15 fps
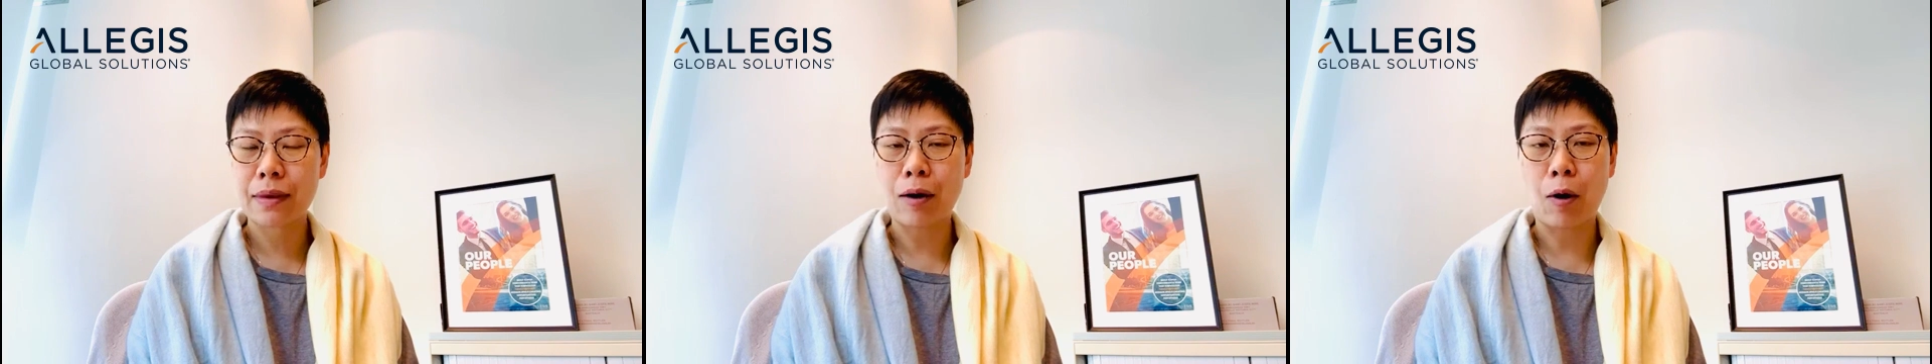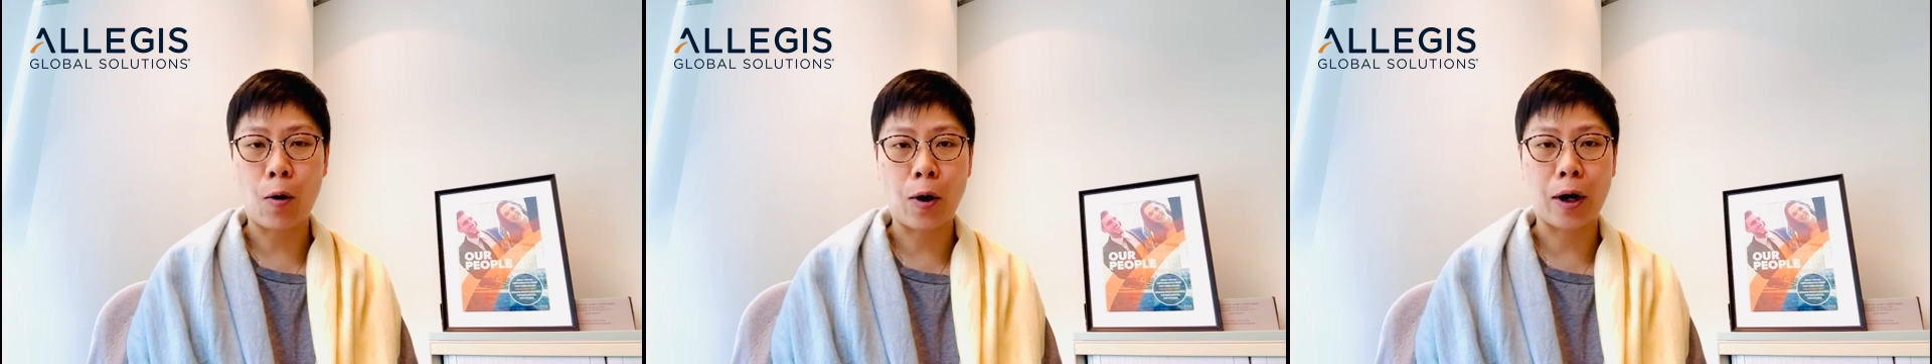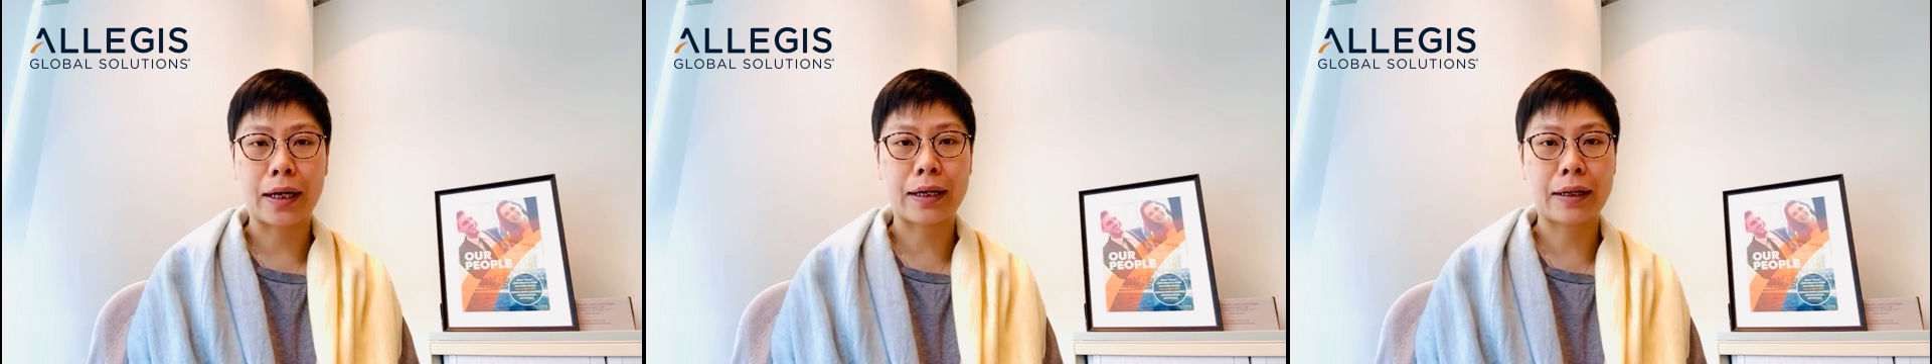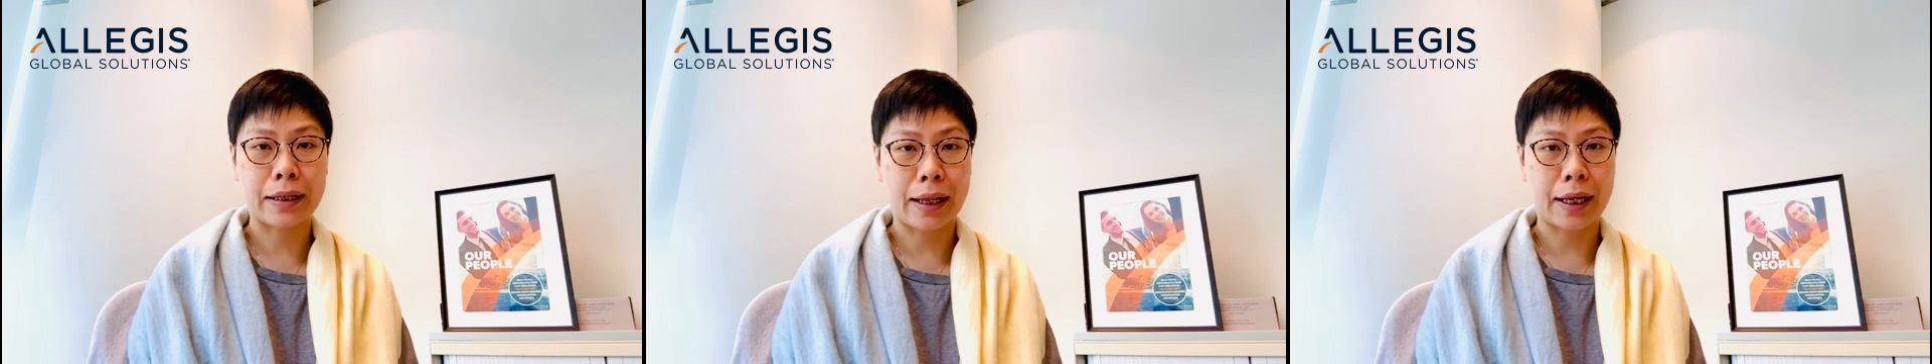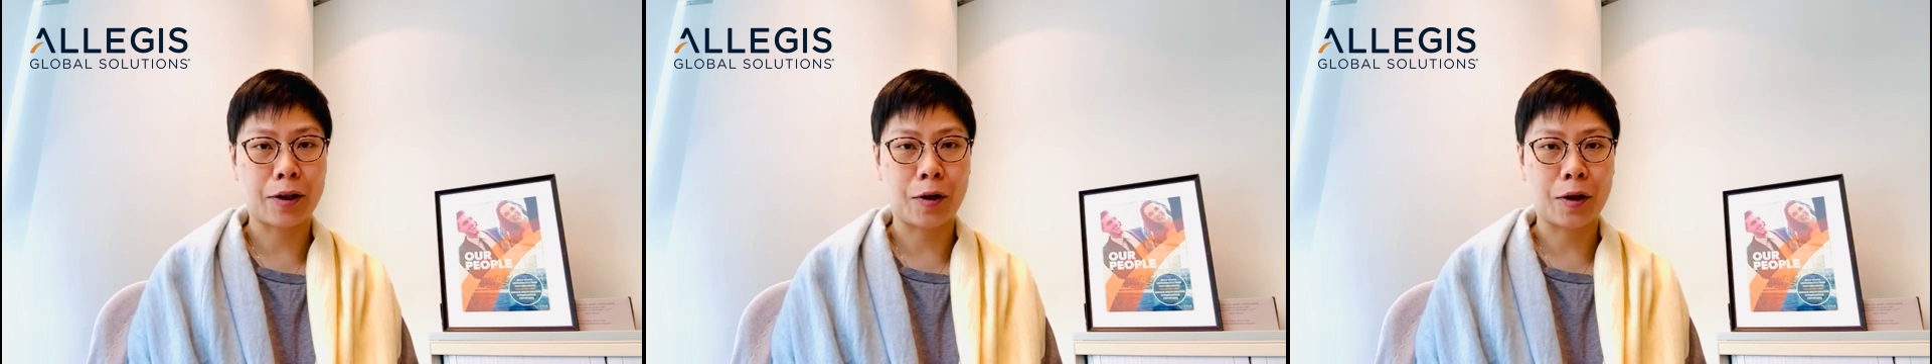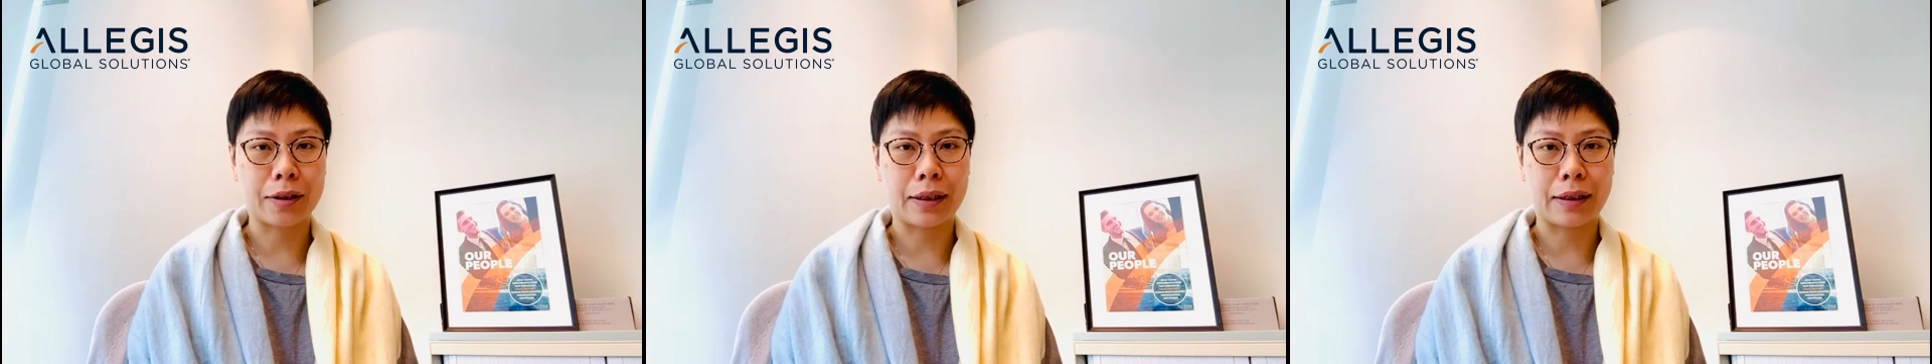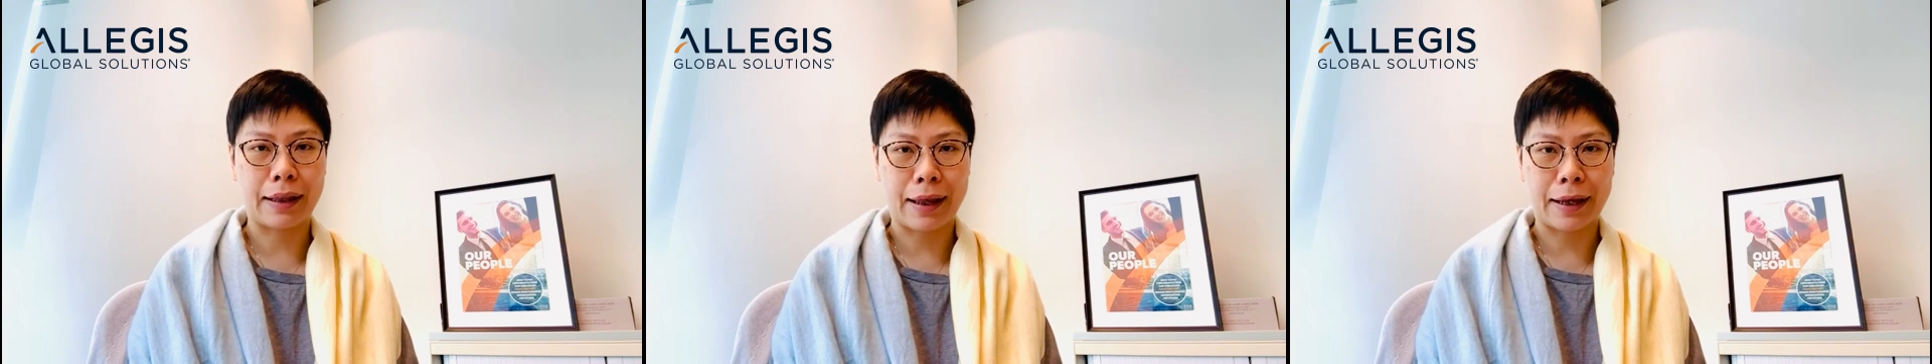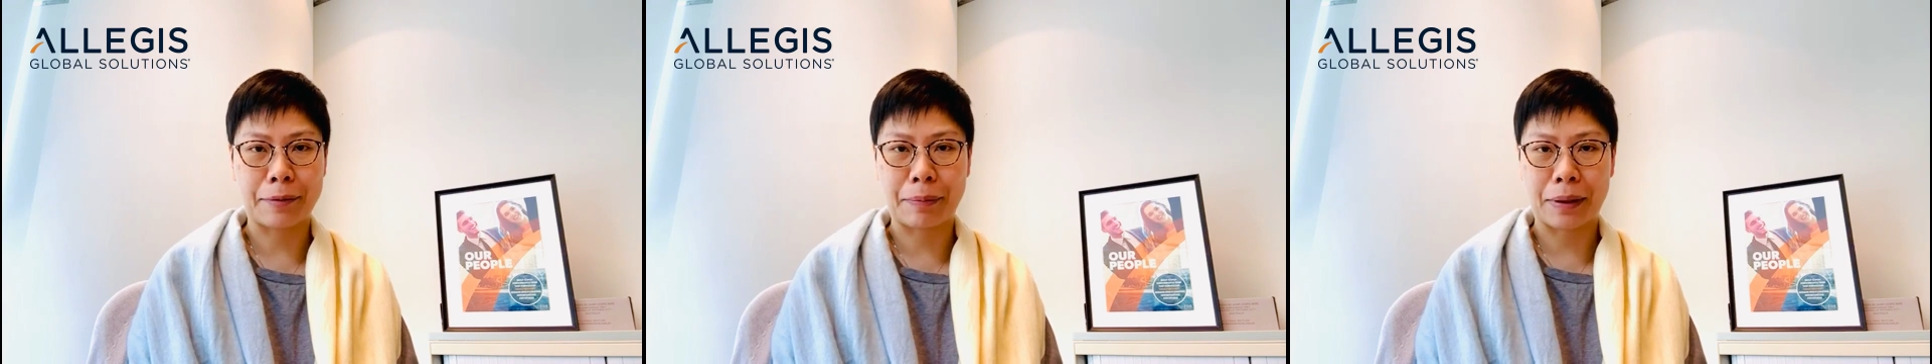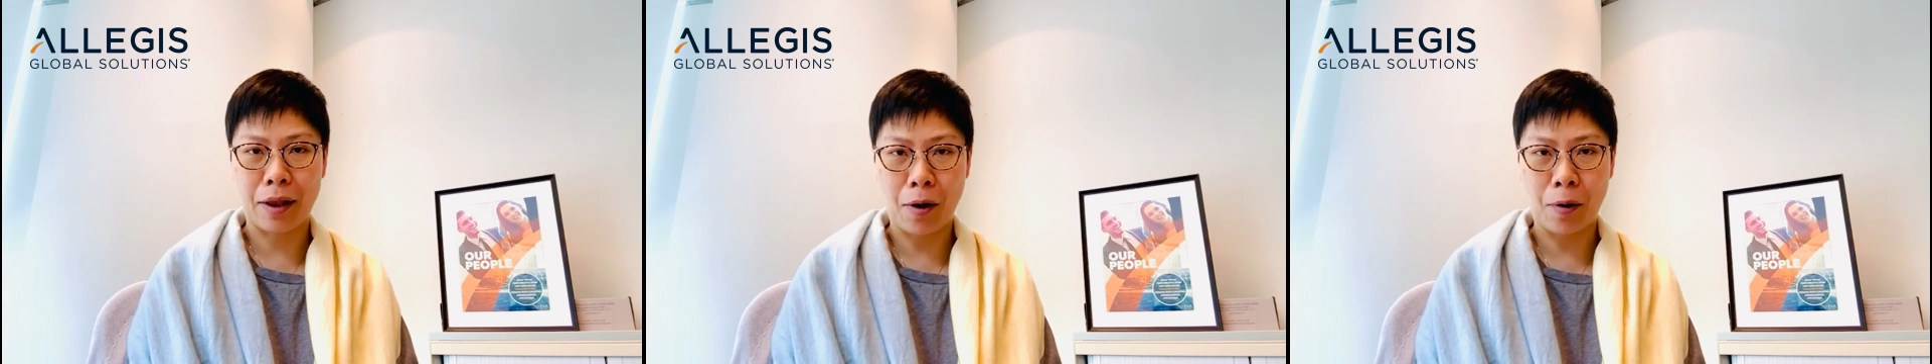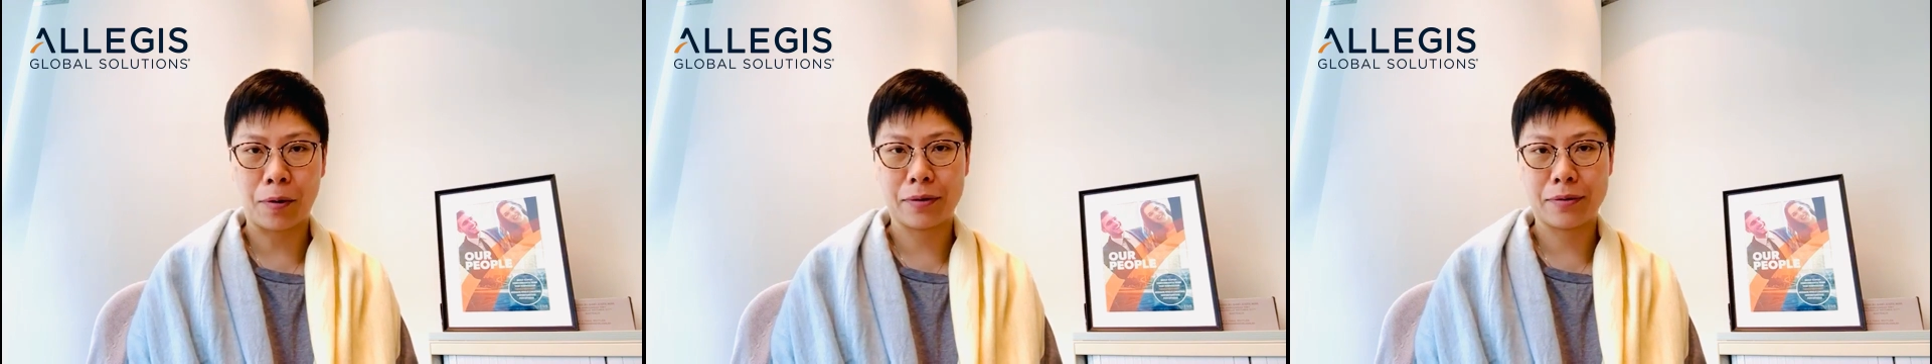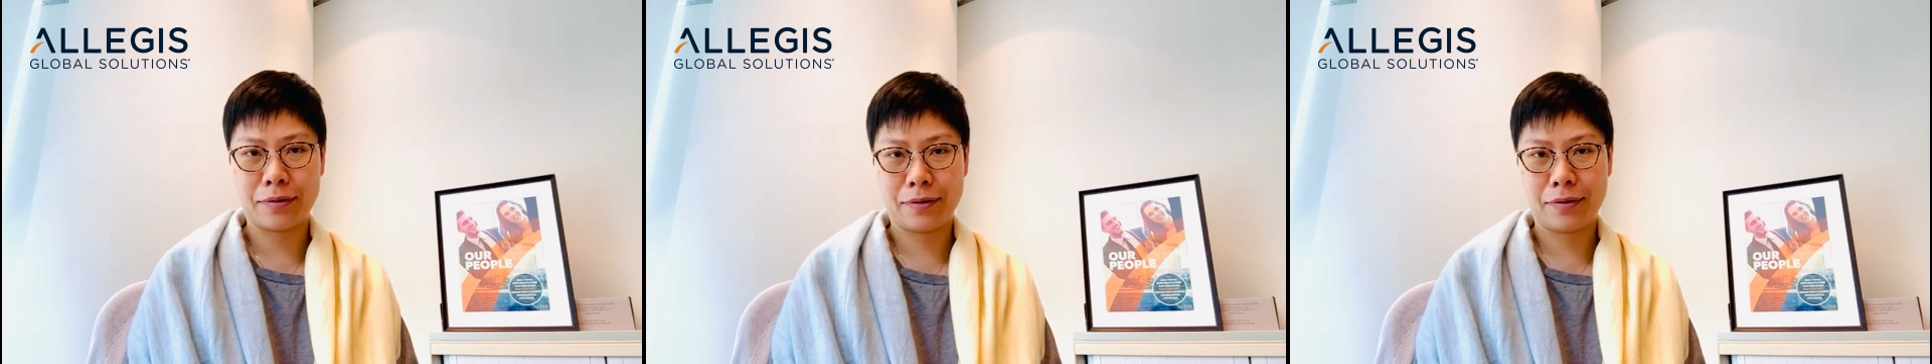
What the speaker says: or click on a link below.